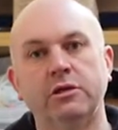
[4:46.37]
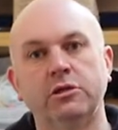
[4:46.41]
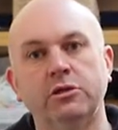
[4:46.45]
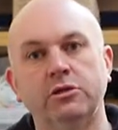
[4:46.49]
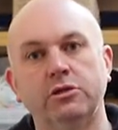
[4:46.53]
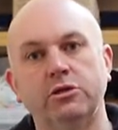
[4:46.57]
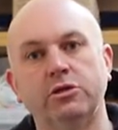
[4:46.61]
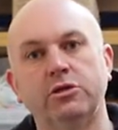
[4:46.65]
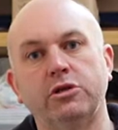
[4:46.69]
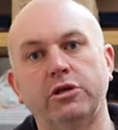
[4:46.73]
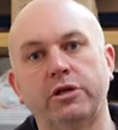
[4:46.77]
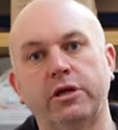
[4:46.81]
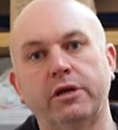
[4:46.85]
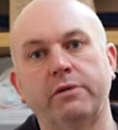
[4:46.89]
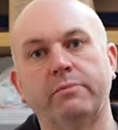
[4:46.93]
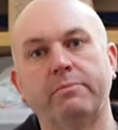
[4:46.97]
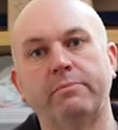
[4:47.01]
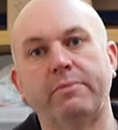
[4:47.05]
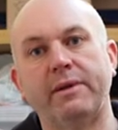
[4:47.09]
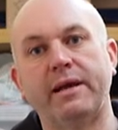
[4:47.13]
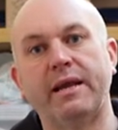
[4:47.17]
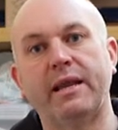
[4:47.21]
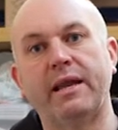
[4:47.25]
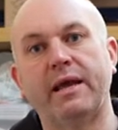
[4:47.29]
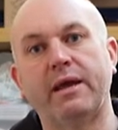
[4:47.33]
so you can
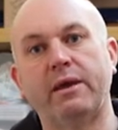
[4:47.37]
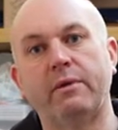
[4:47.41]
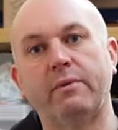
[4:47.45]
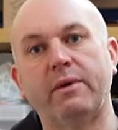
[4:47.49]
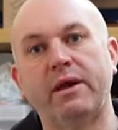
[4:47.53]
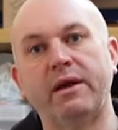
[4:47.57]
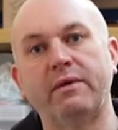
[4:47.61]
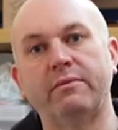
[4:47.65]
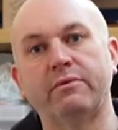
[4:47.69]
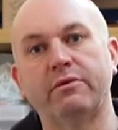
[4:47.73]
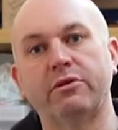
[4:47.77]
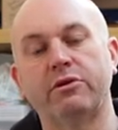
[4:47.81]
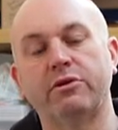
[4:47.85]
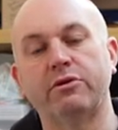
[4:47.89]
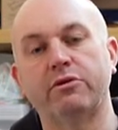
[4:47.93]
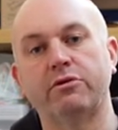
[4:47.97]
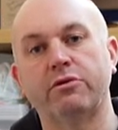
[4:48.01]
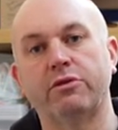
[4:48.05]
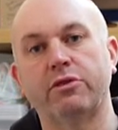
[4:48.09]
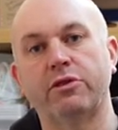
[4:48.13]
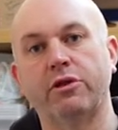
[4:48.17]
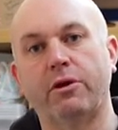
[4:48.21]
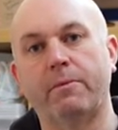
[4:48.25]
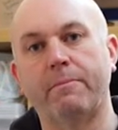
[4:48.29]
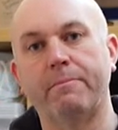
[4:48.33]
peel that away with your
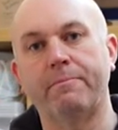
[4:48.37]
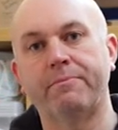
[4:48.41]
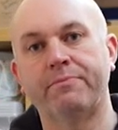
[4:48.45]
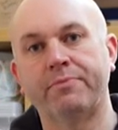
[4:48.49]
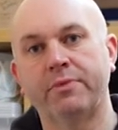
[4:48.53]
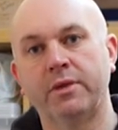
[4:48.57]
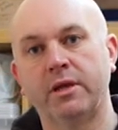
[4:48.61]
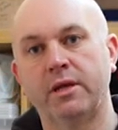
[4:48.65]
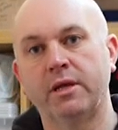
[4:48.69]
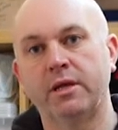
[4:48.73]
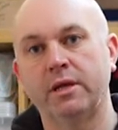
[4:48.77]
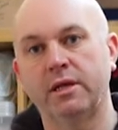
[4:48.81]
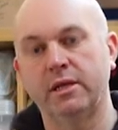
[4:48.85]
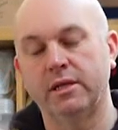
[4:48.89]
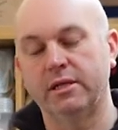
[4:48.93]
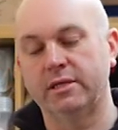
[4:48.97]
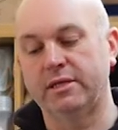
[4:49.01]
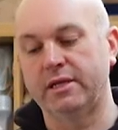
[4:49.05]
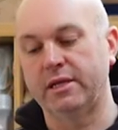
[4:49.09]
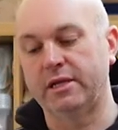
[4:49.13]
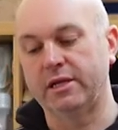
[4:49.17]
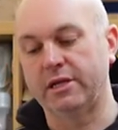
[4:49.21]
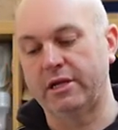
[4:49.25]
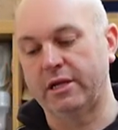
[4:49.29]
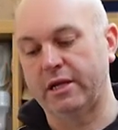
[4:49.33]
thumb
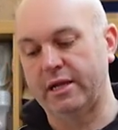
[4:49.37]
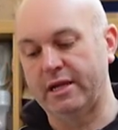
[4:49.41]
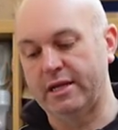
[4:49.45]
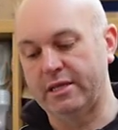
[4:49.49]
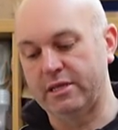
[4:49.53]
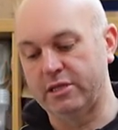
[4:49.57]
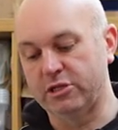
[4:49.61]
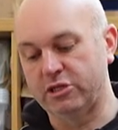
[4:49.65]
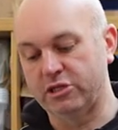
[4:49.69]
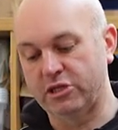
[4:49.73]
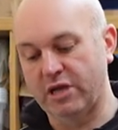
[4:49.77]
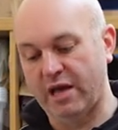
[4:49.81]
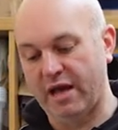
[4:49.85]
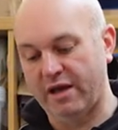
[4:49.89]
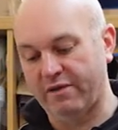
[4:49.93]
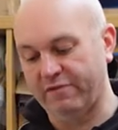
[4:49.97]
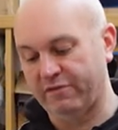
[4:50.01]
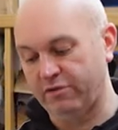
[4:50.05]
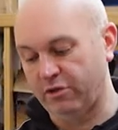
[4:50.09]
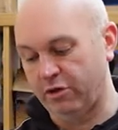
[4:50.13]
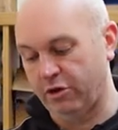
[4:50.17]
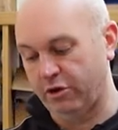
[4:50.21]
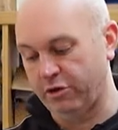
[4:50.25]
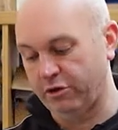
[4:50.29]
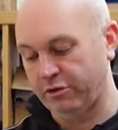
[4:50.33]
until you clean the
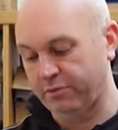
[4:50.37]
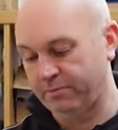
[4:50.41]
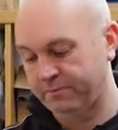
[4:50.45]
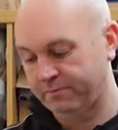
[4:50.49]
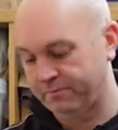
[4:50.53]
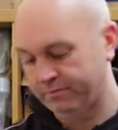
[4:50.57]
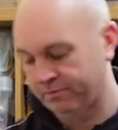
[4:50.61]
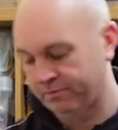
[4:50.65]
shaft down.